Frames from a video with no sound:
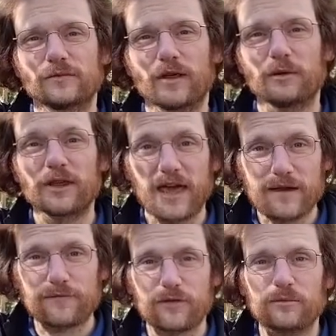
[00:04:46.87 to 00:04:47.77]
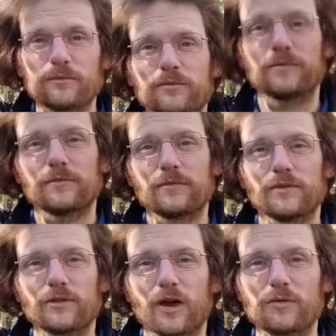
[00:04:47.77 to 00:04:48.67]
They would care for them
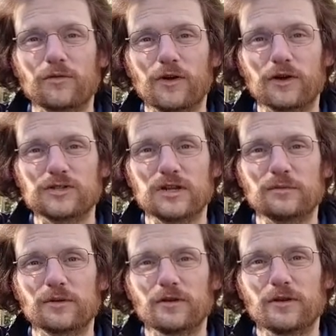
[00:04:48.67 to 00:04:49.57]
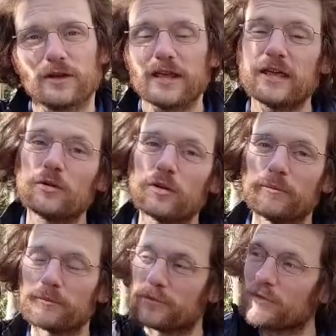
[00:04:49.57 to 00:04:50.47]
in times of hardship, heal
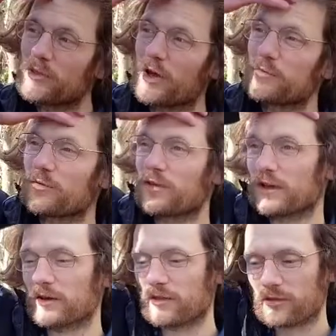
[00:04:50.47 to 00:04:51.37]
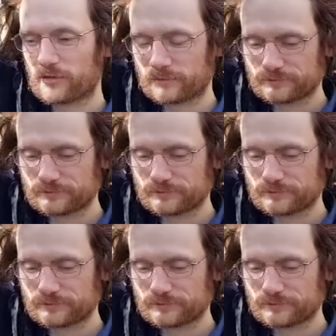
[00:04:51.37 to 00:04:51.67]
them in times of sickness.